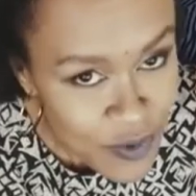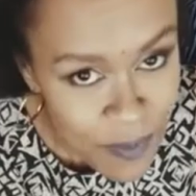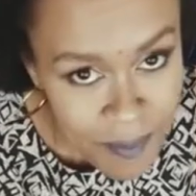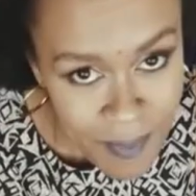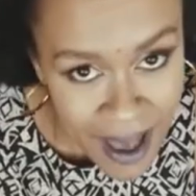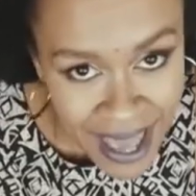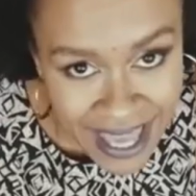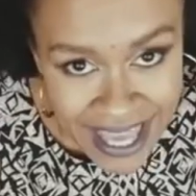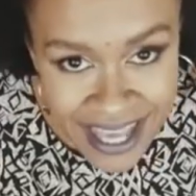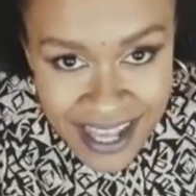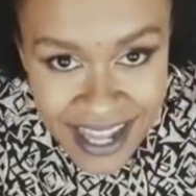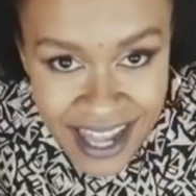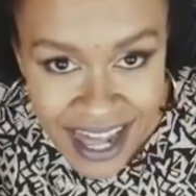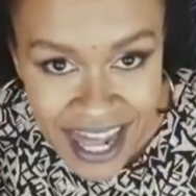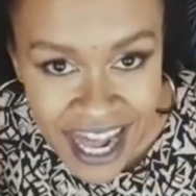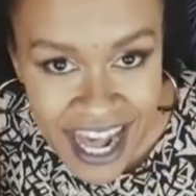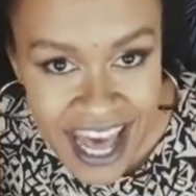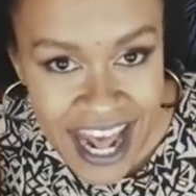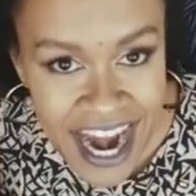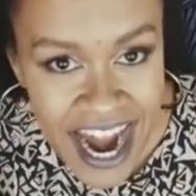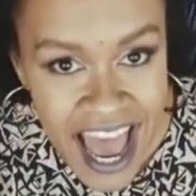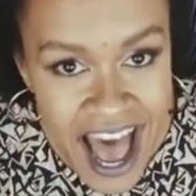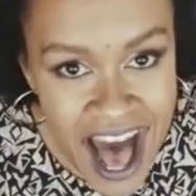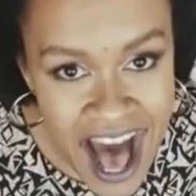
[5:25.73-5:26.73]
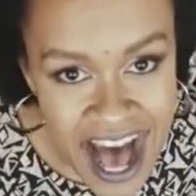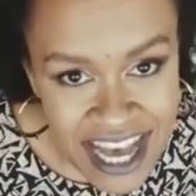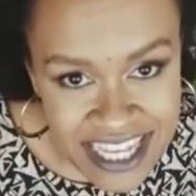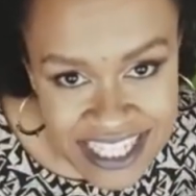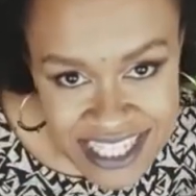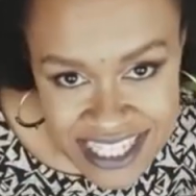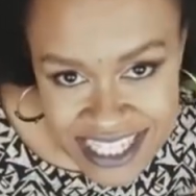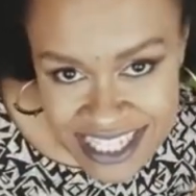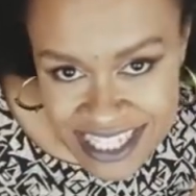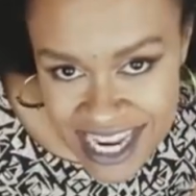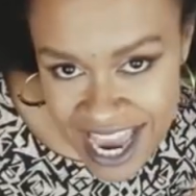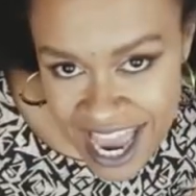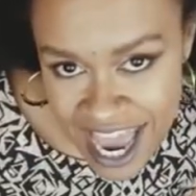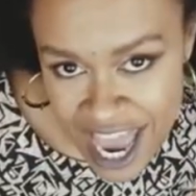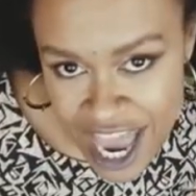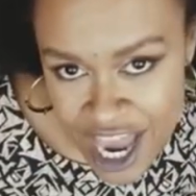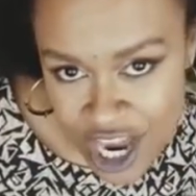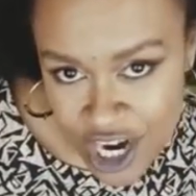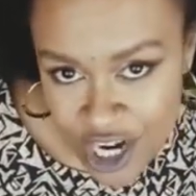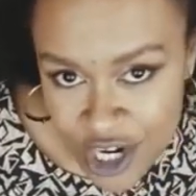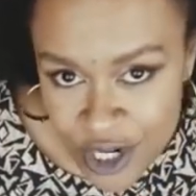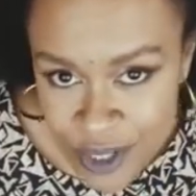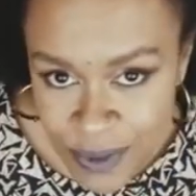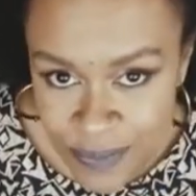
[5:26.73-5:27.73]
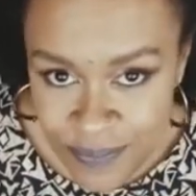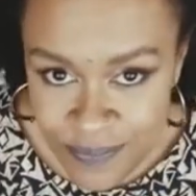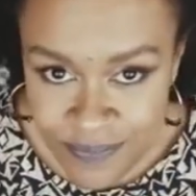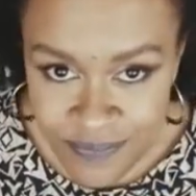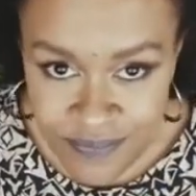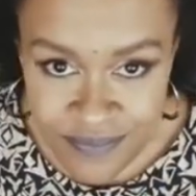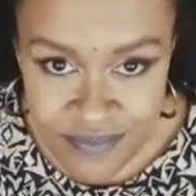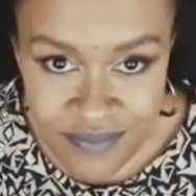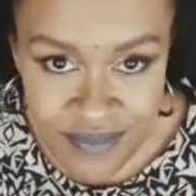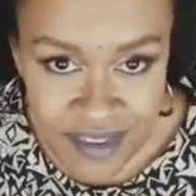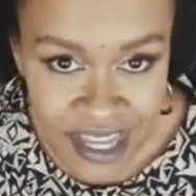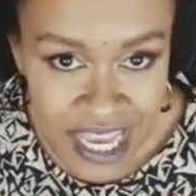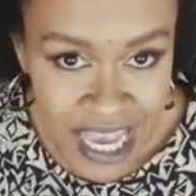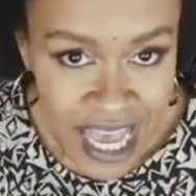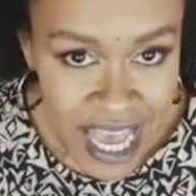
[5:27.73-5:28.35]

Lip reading: Chart. In her new show, Movement,